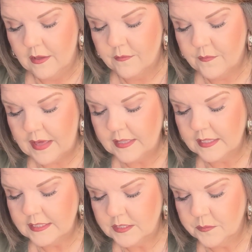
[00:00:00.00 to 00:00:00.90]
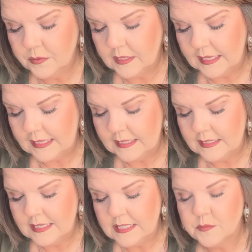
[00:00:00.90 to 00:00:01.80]
Failing to
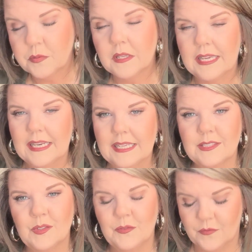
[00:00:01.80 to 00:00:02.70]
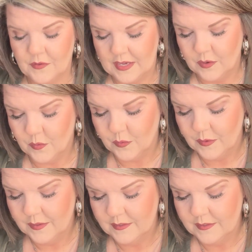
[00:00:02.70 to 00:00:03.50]
plan is planning to fail.